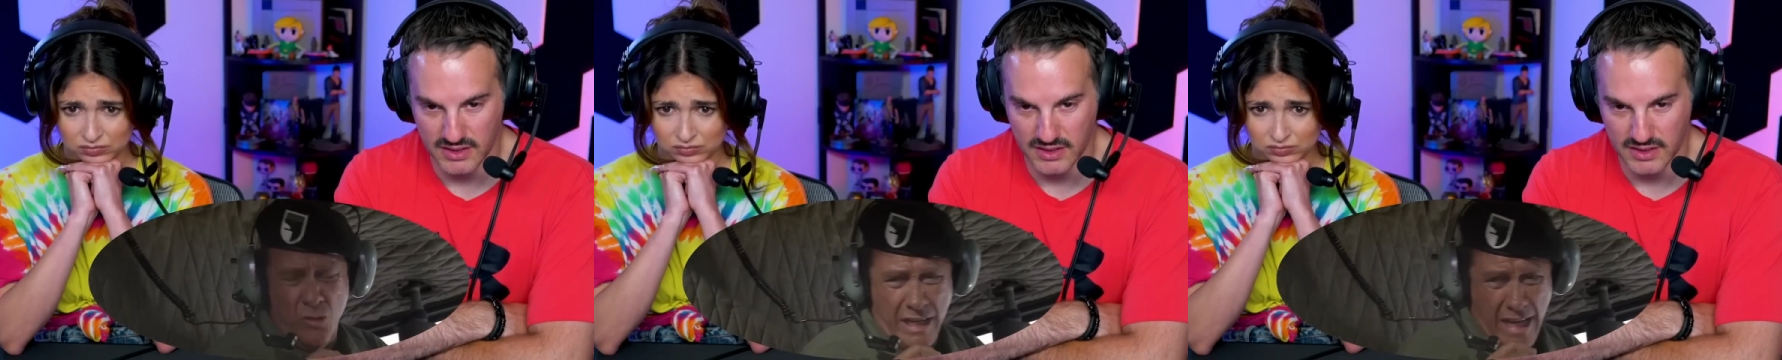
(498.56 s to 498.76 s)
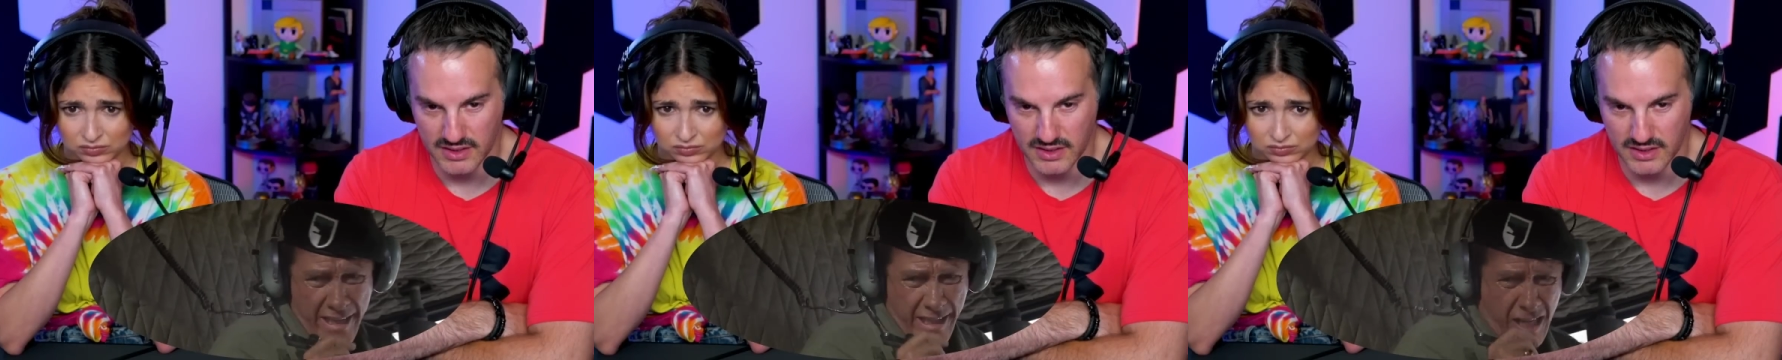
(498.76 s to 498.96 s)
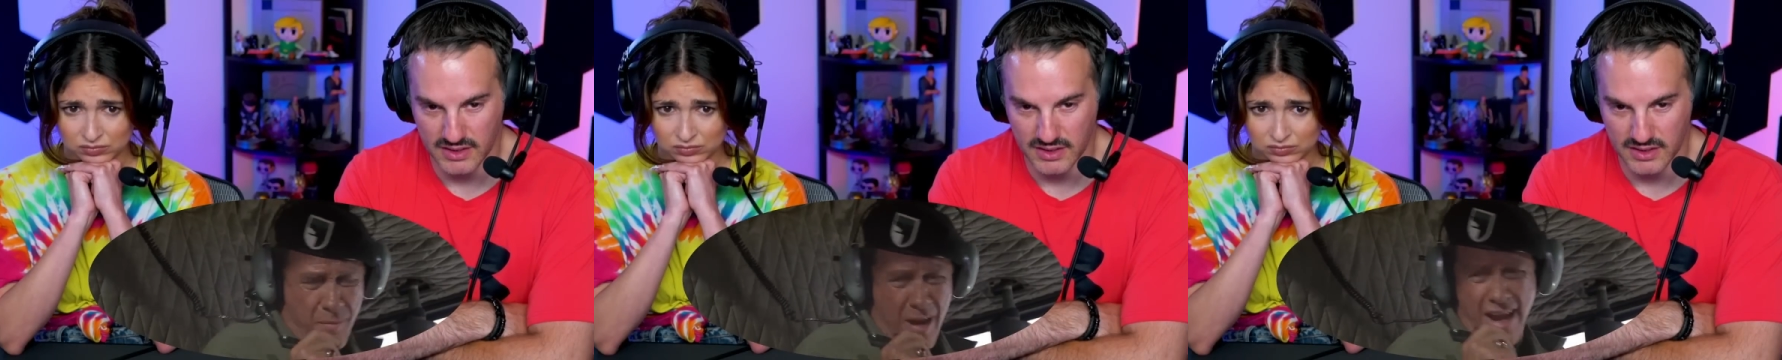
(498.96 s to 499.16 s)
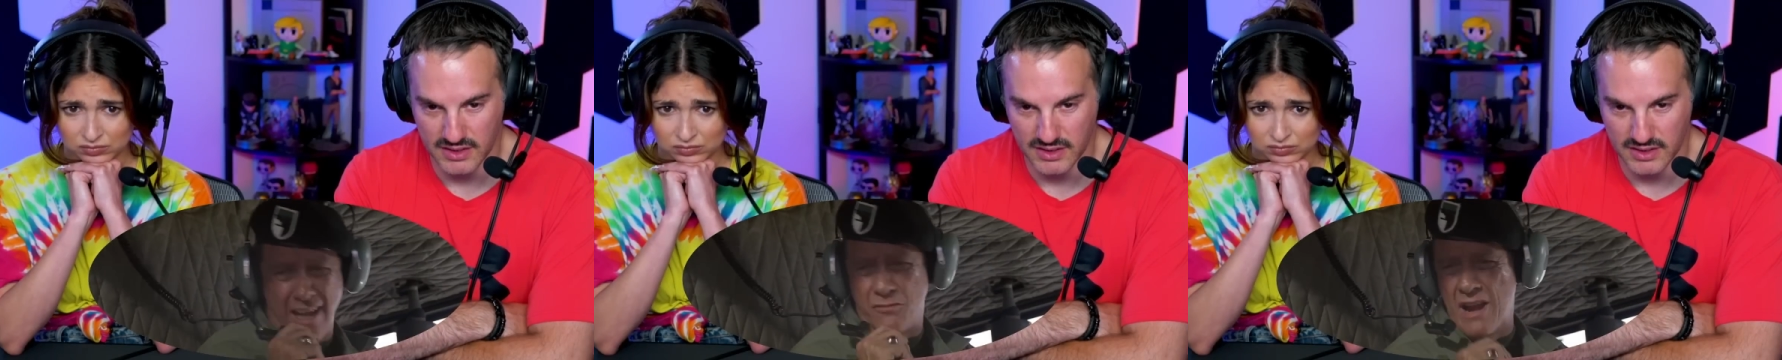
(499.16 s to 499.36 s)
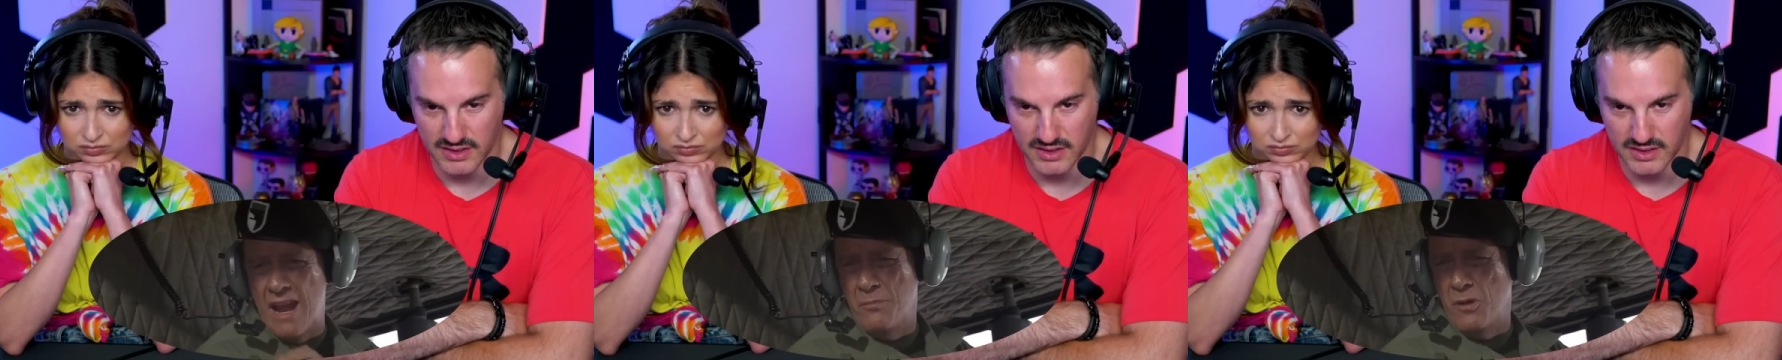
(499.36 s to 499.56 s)
Speaker 1: Relay to
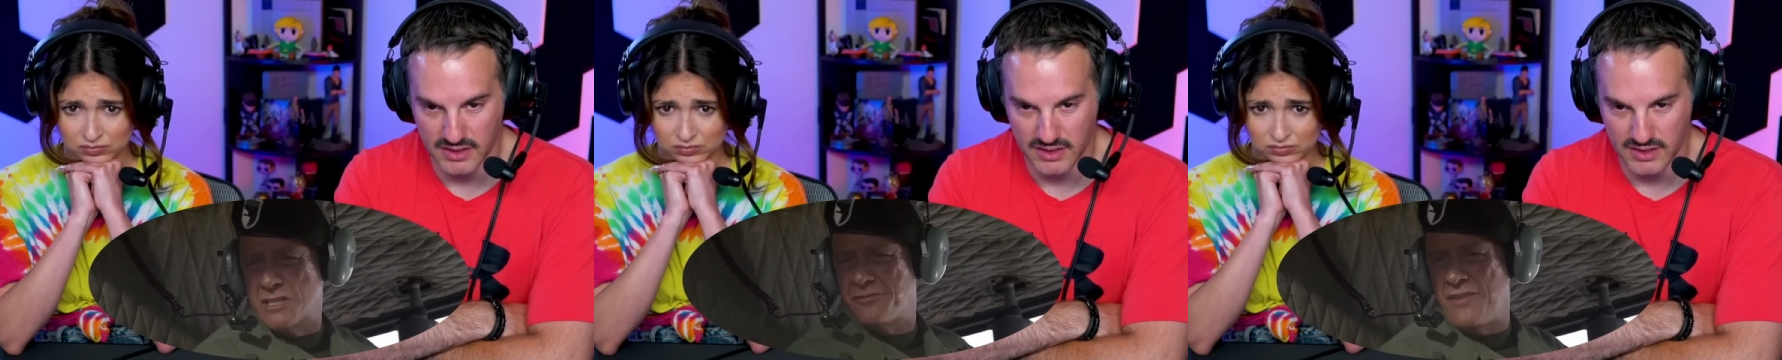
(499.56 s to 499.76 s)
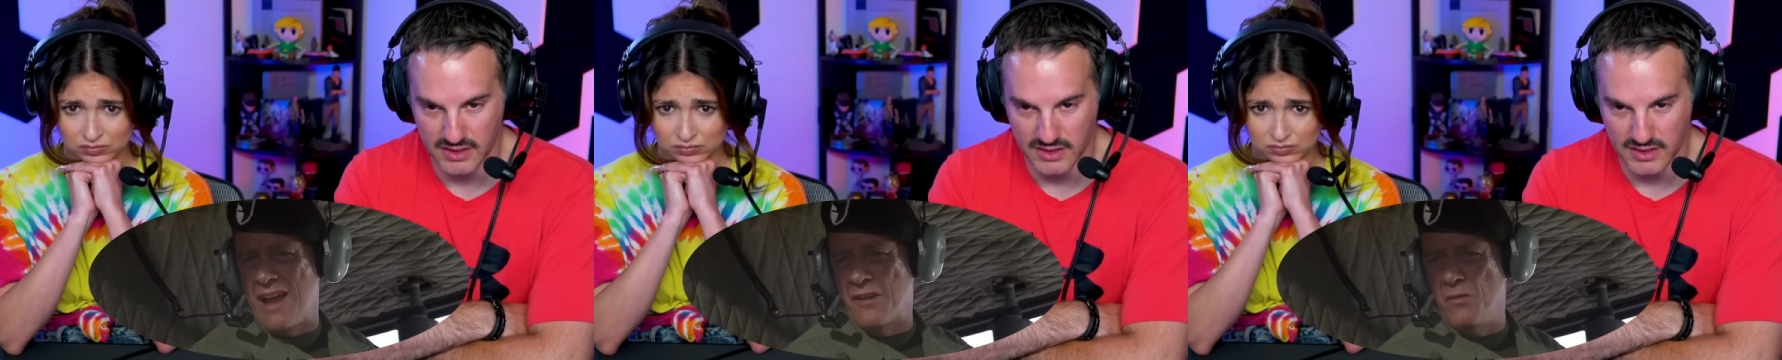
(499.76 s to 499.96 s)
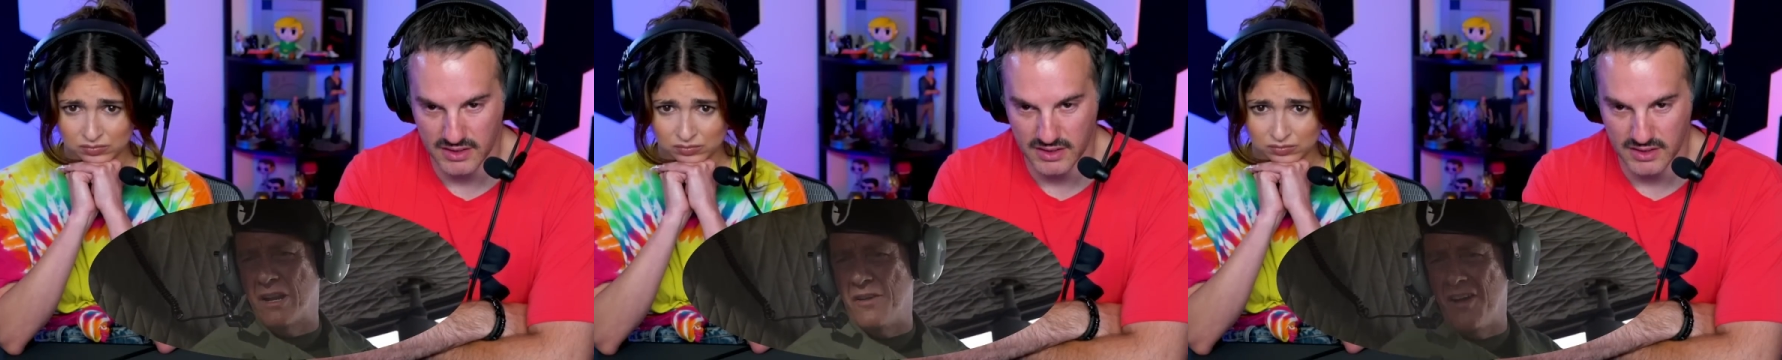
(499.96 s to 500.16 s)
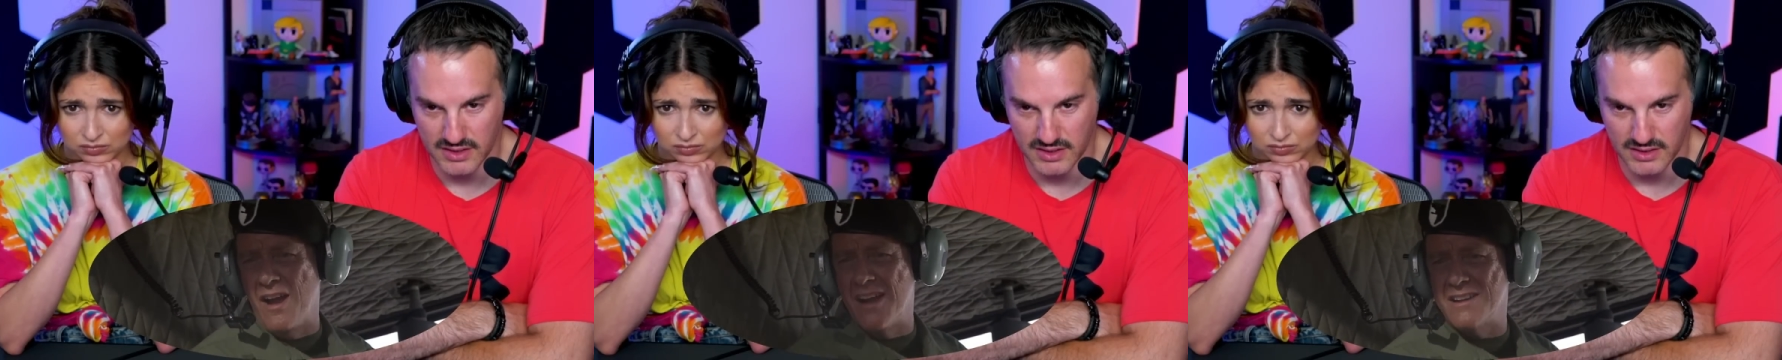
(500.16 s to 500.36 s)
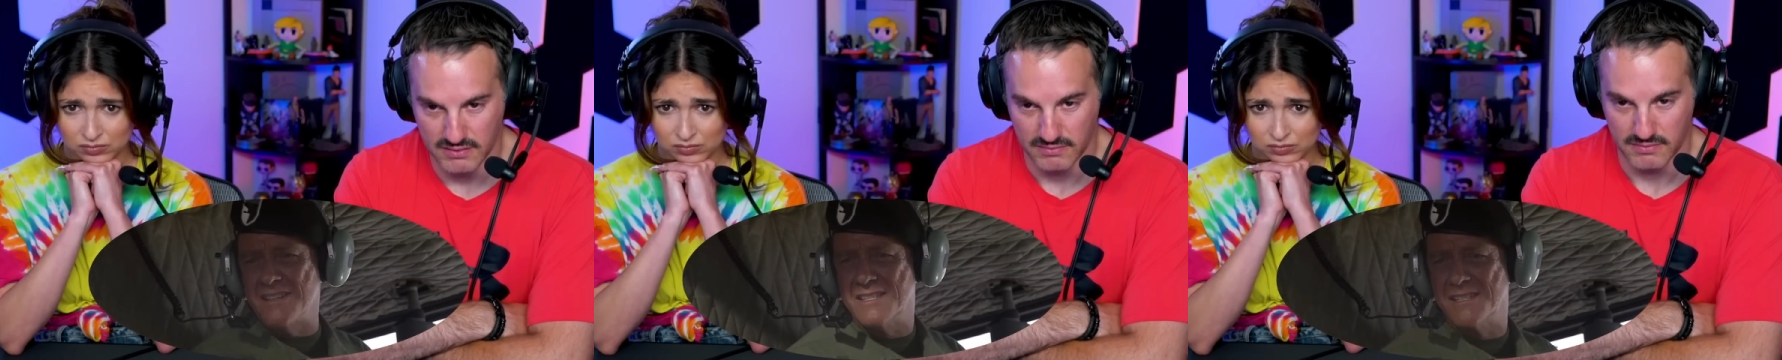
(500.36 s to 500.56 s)
command. Rebels found one of
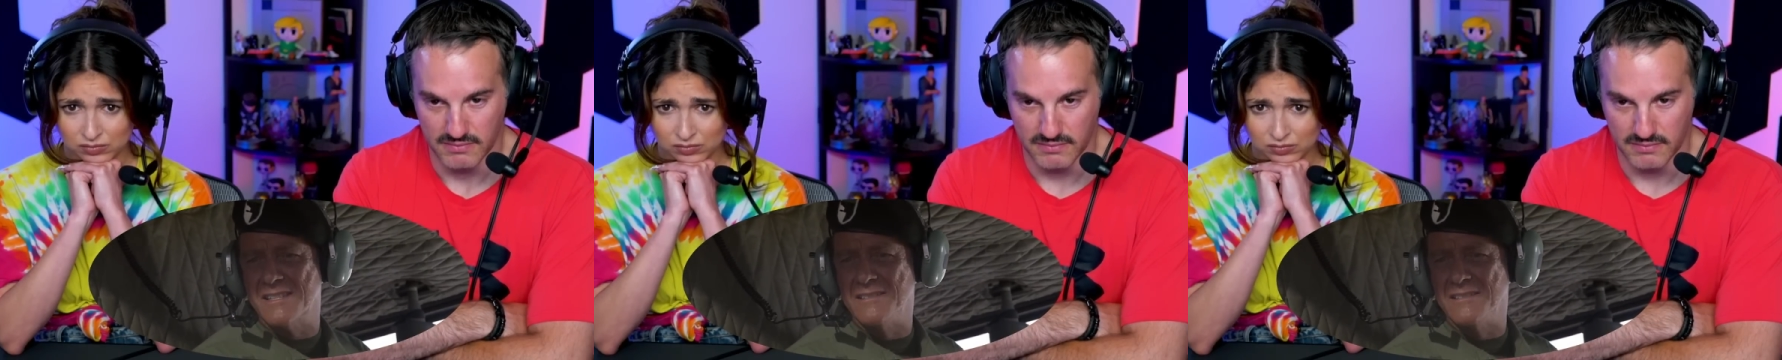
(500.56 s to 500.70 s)
ours.